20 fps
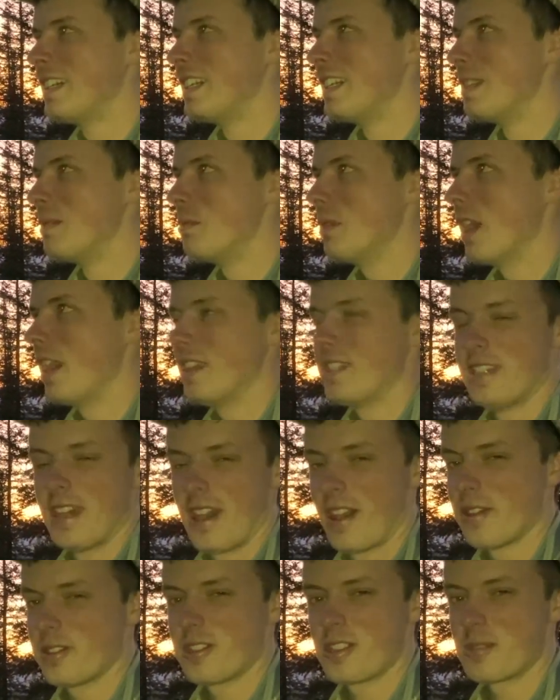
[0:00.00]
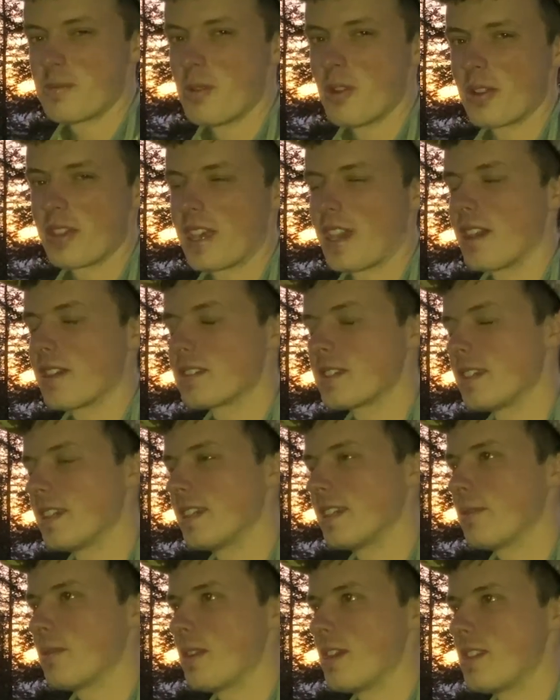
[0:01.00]
But no, it's just moo cows,
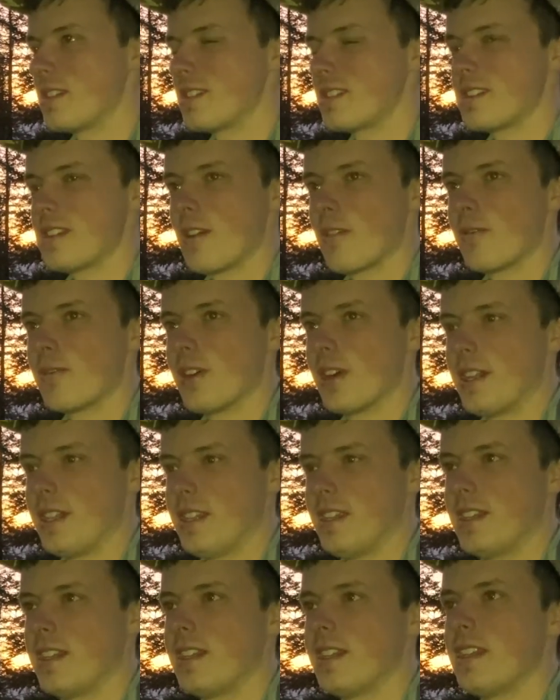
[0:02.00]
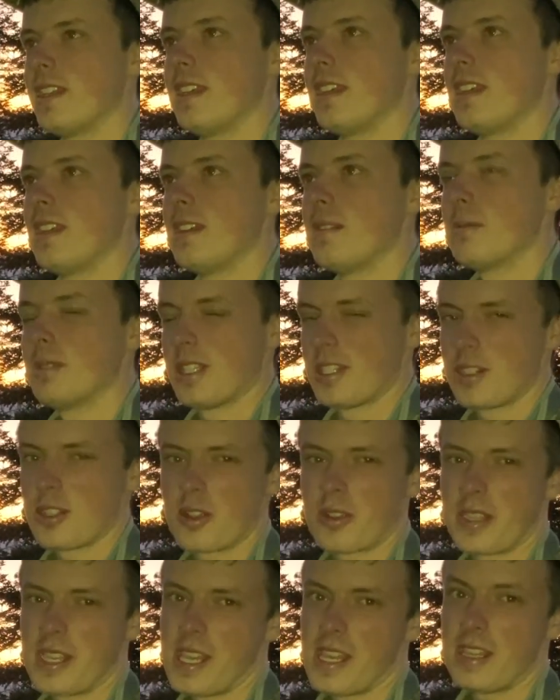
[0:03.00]
which is no fun. That's
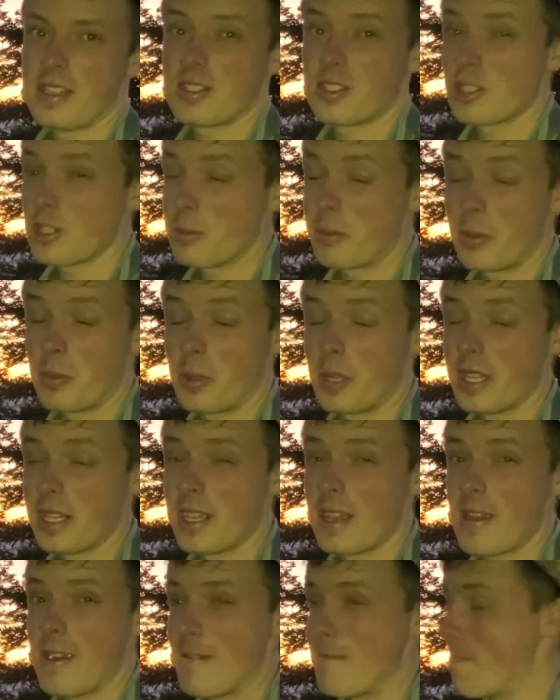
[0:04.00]
okay, it's super pretty here.